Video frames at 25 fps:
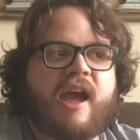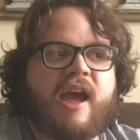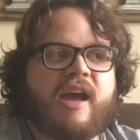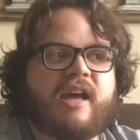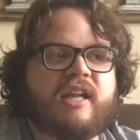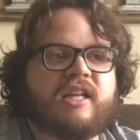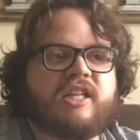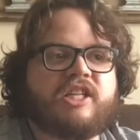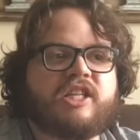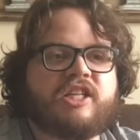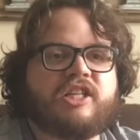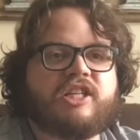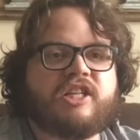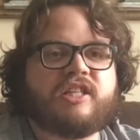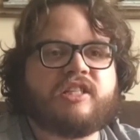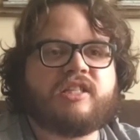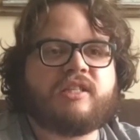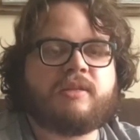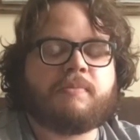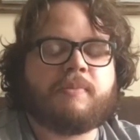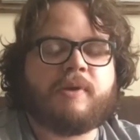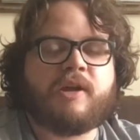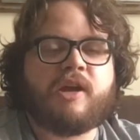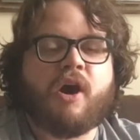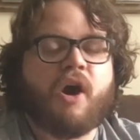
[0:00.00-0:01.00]
and to
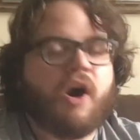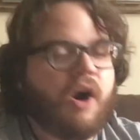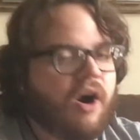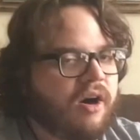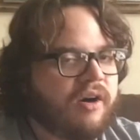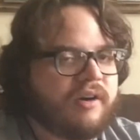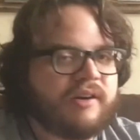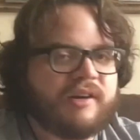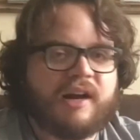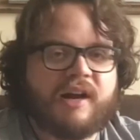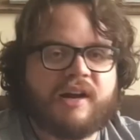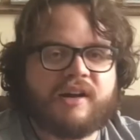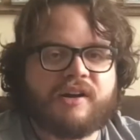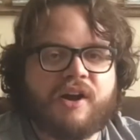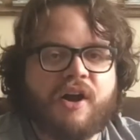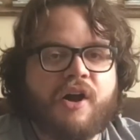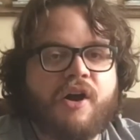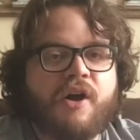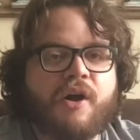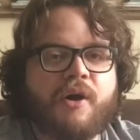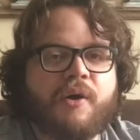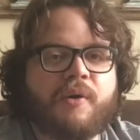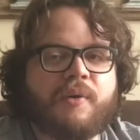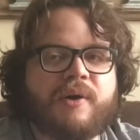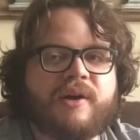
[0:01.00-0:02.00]
just be all gung
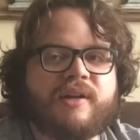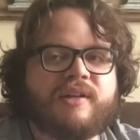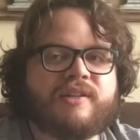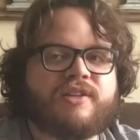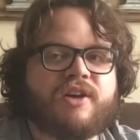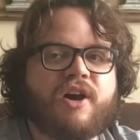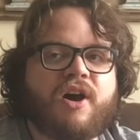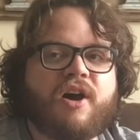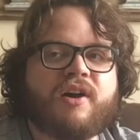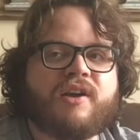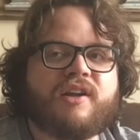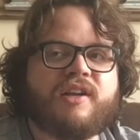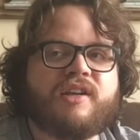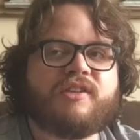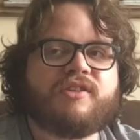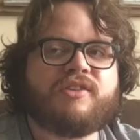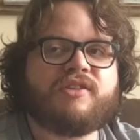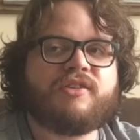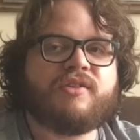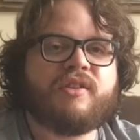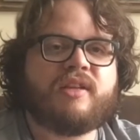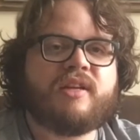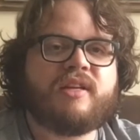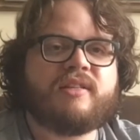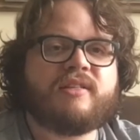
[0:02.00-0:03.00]
ho and talking
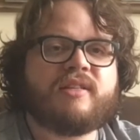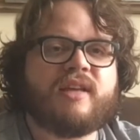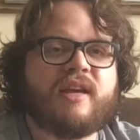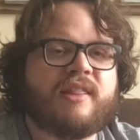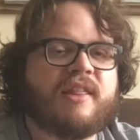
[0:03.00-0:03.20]
to these,